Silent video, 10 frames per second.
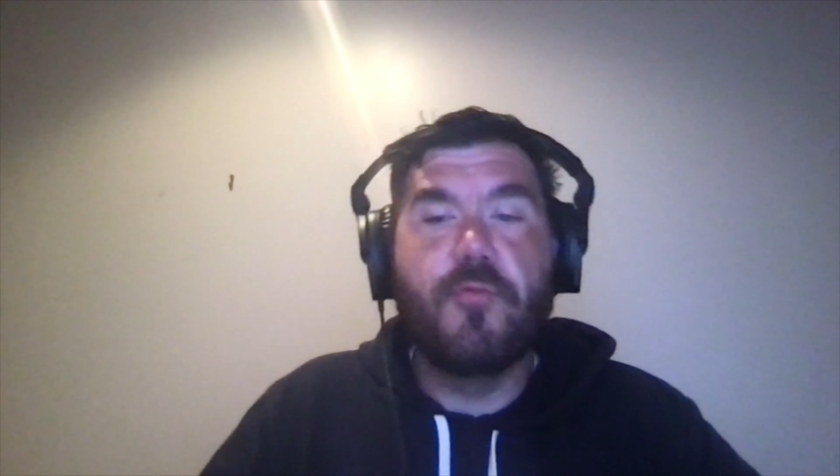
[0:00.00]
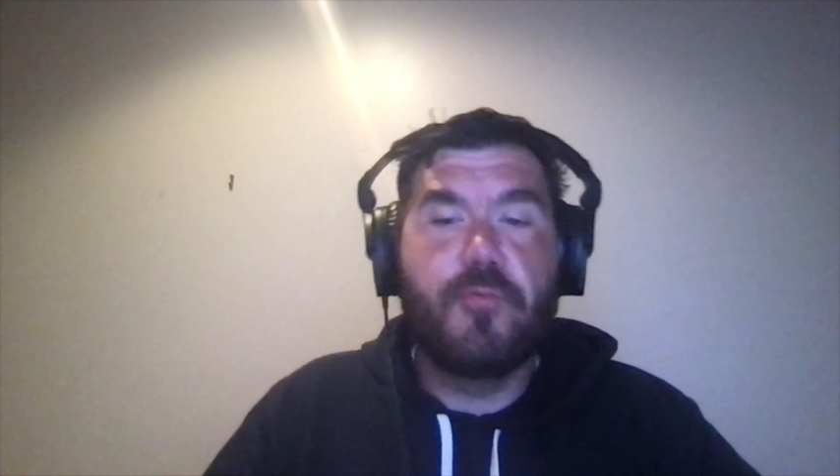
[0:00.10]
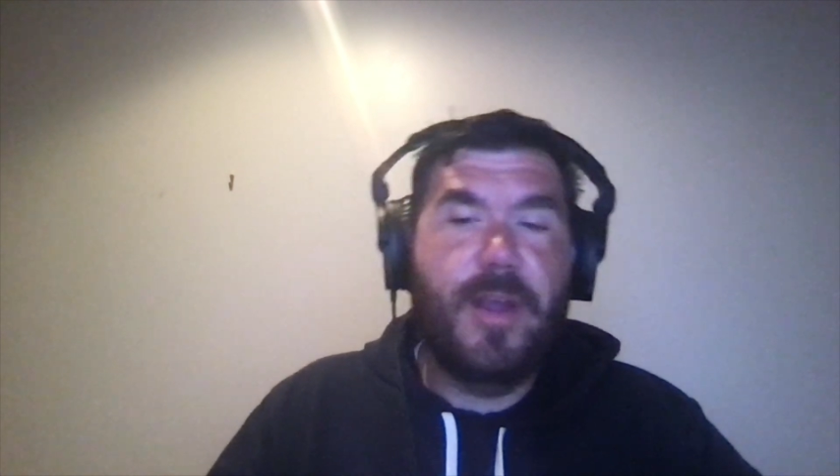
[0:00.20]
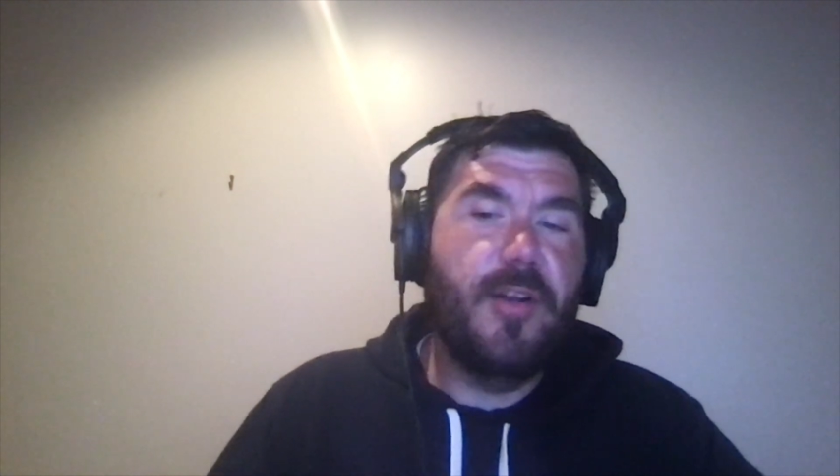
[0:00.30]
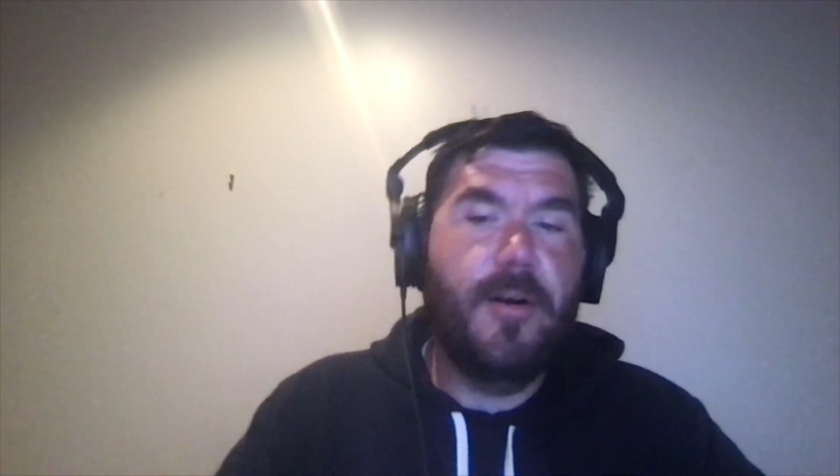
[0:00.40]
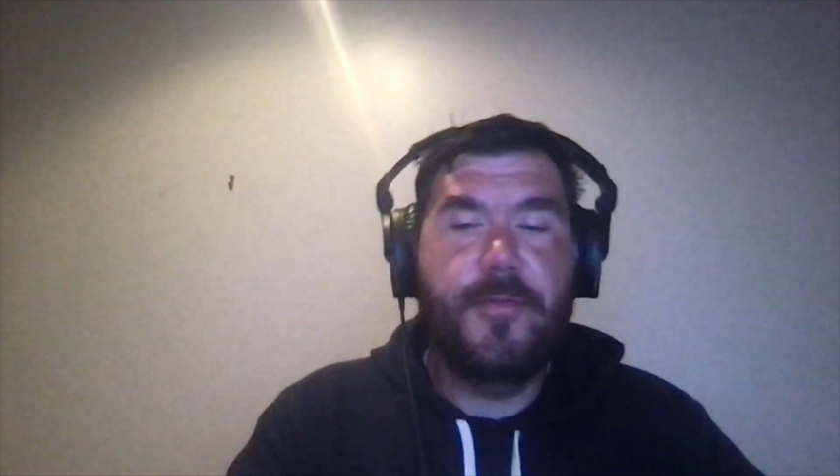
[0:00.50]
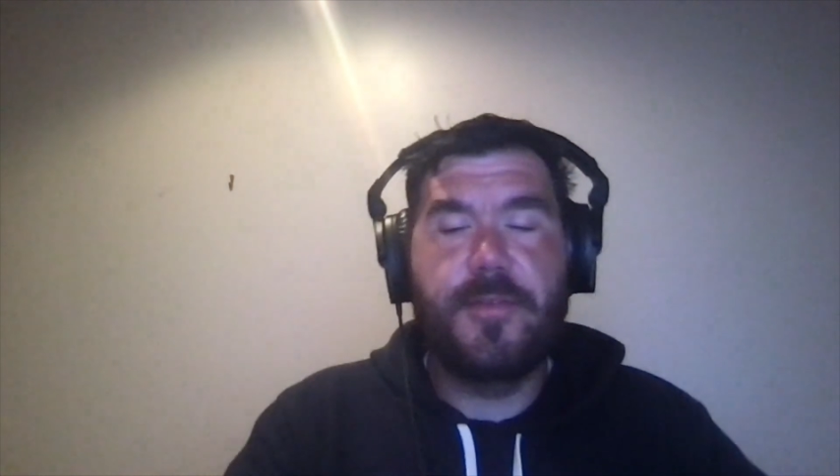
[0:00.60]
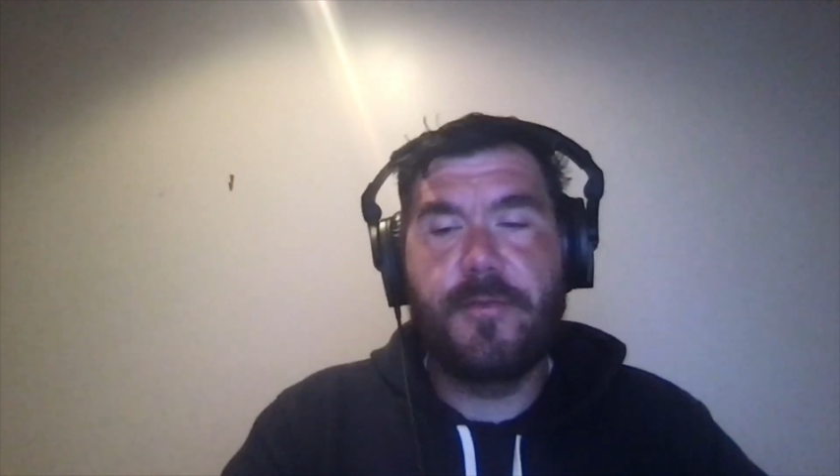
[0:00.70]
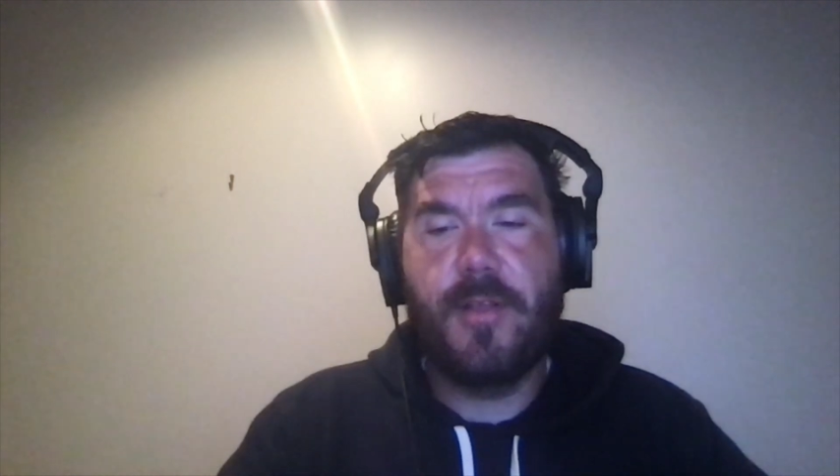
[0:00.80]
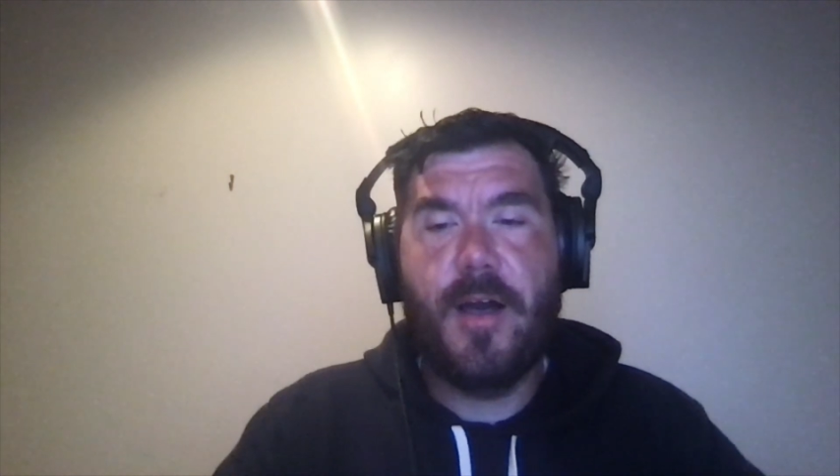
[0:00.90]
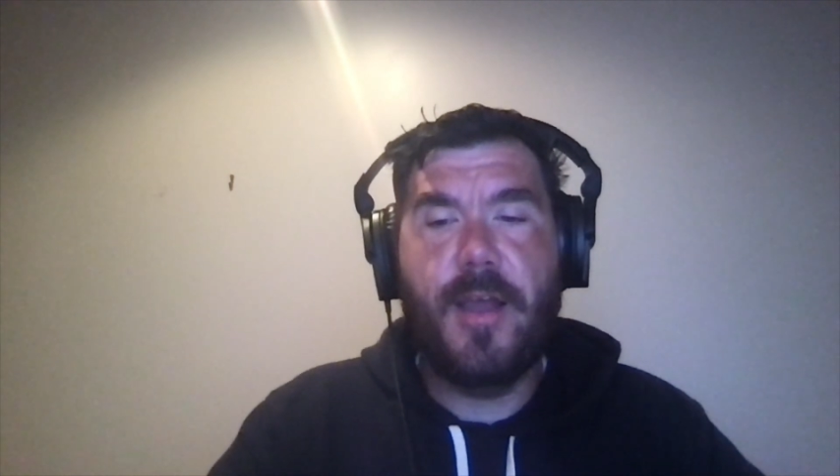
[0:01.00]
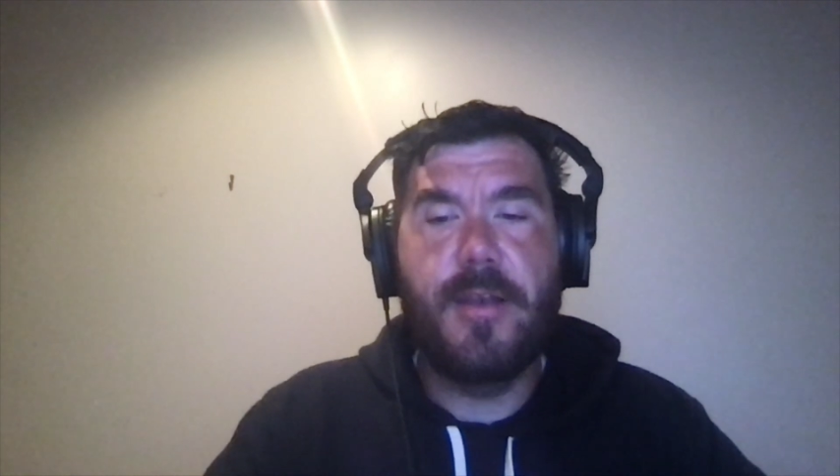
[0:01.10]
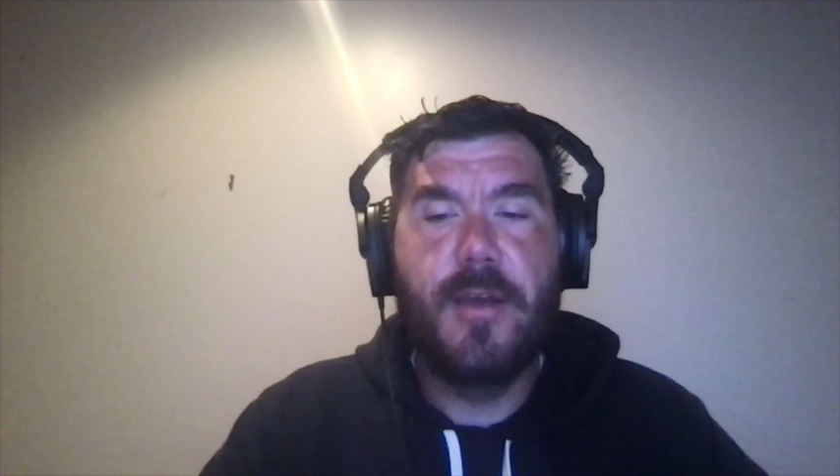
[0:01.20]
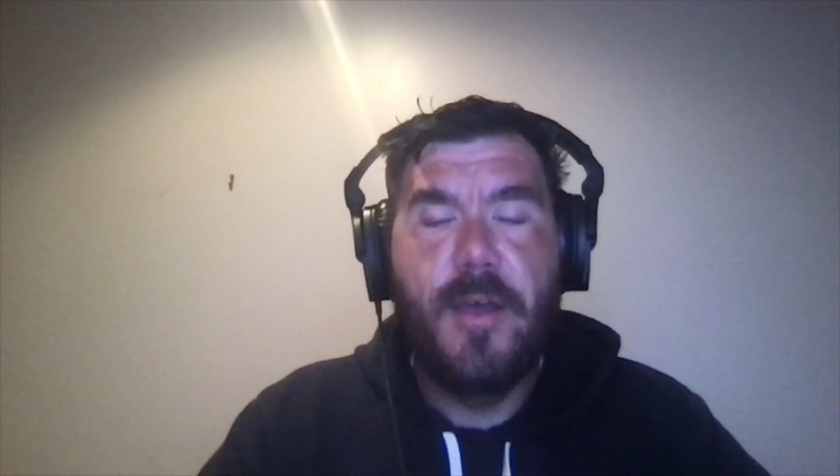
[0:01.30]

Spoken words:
Great offensive line.